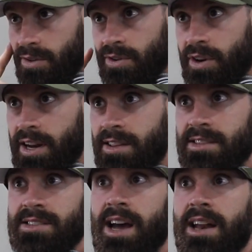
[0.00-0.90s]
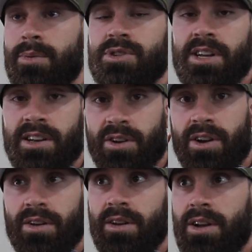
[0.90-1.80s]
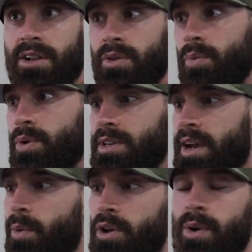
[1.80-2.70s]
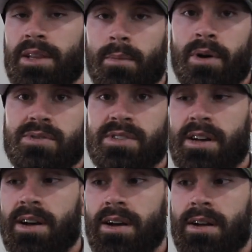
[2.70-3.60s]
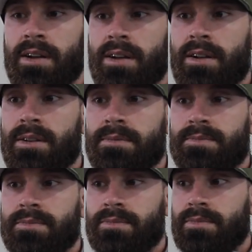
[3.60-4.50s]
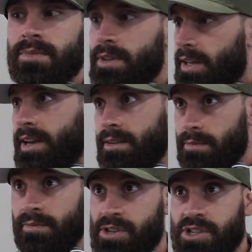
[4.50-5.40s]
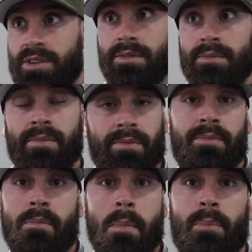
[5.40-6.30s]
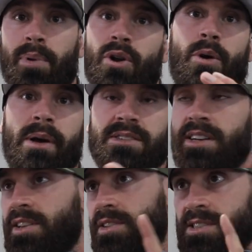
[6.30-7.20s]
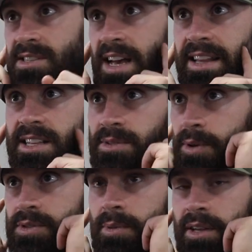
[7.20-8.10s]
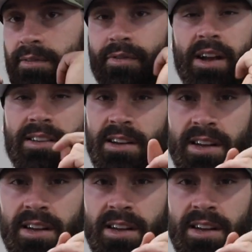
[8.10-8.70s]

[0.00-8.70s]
You turn your head to the side, which like your, which like where you get the most uh, like vision blur, basically the, the side that's supposed to be infected